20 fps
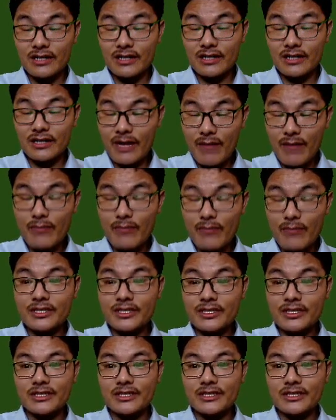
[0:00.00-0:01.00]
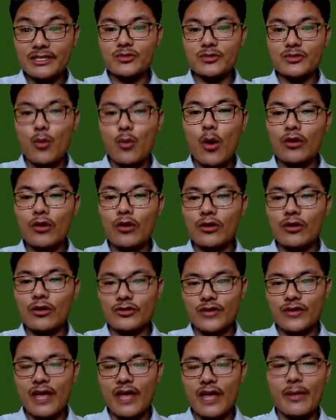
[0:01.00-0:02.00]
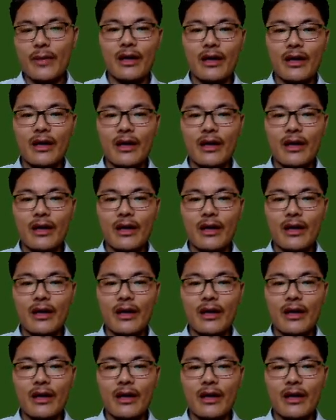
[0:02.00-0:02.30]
membrane systems work together.